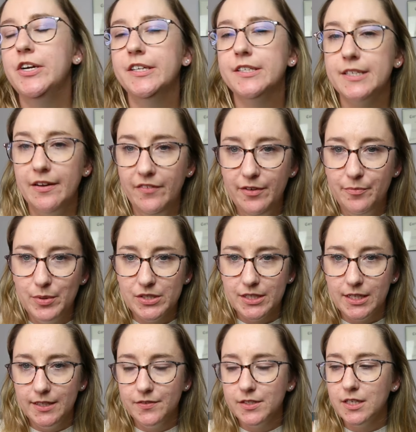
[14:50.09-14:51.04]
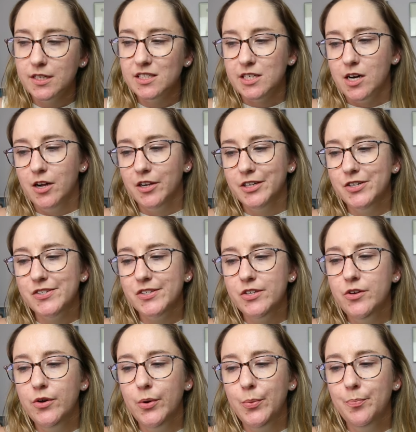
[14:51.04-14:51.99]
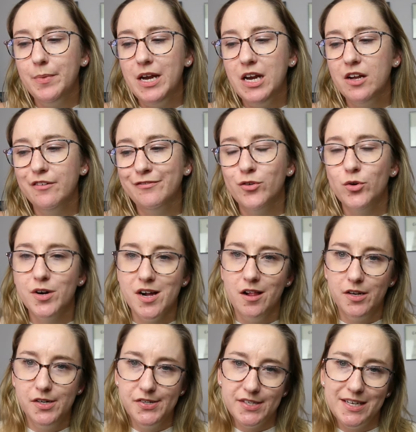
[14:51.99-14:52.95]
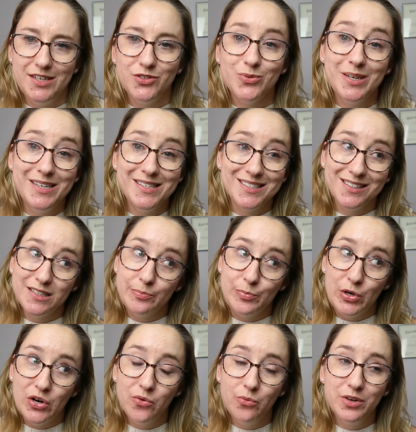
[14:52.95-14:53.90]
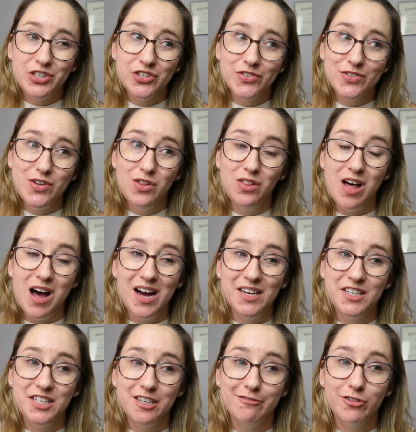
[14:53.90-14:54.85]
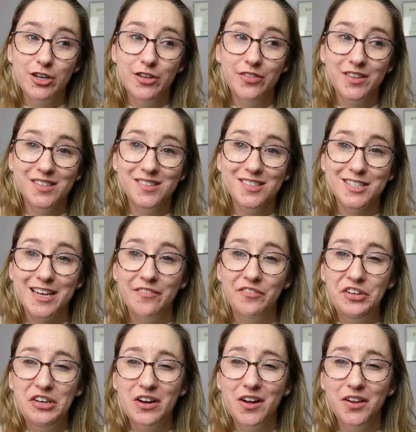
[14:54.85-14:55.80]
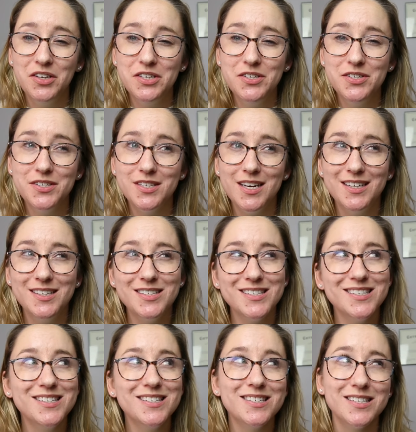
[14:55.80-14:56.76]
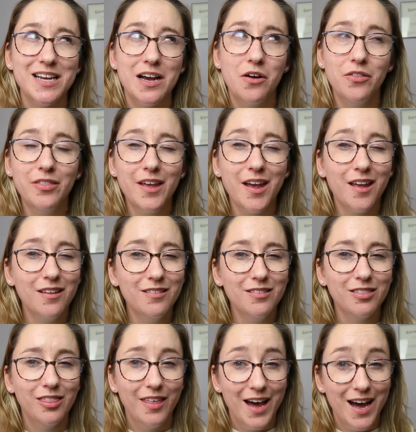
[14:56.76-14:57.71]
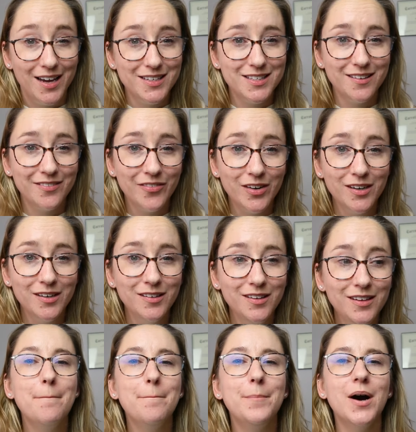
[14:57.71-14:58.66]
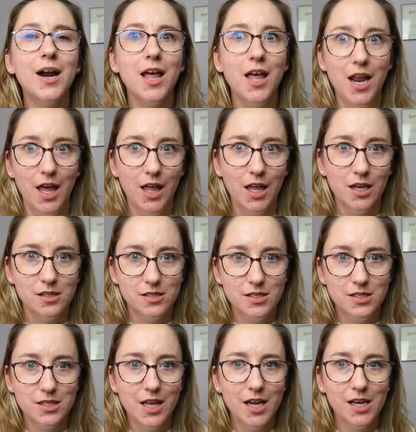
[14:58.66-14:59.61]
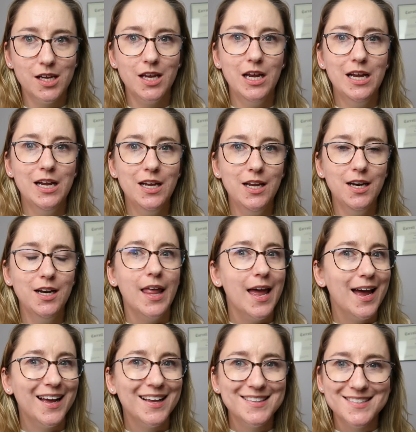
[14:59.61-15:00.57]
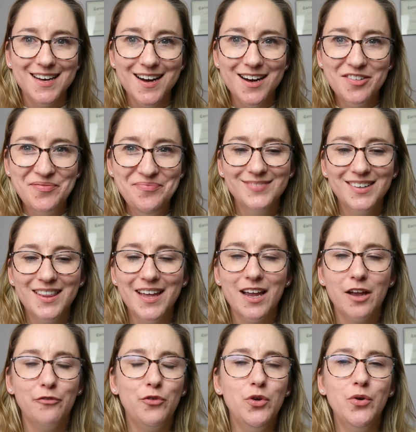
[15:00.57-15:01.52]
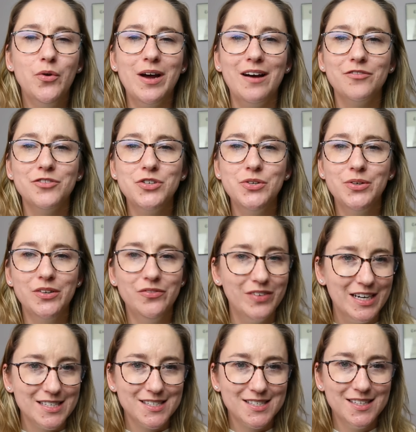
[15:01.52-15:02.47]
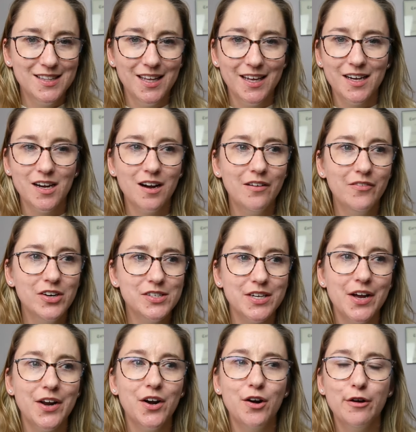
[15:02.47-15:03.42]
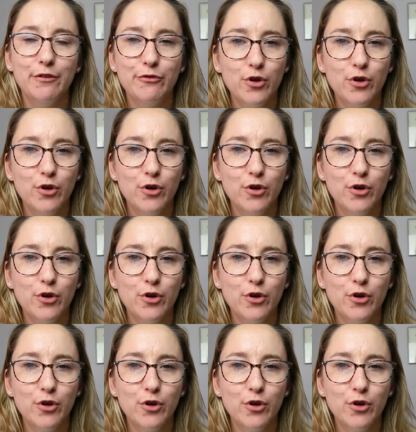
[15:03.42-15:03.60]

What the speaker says: You get 70% of $6, you make $4.20 a book, which is a lot different than $7. And it doesn't sound like that different, but it is. Like, it adds up. Like, if you have to invest in like a cover designer and